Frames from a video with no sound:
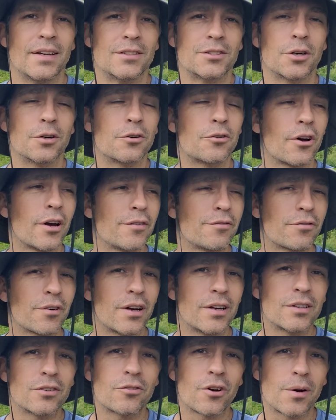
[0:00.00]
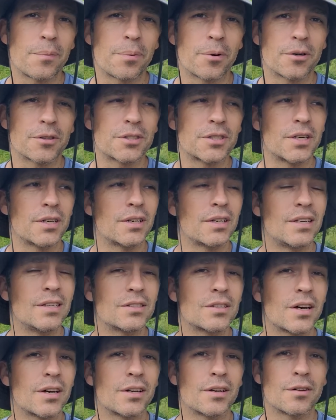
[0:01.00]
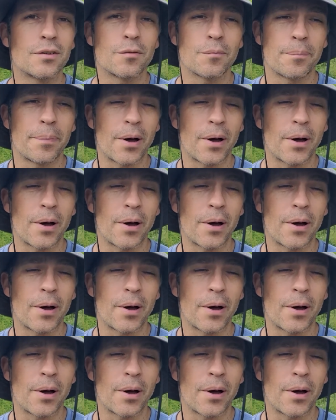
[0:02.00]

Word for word: So great friend, great person. He's got a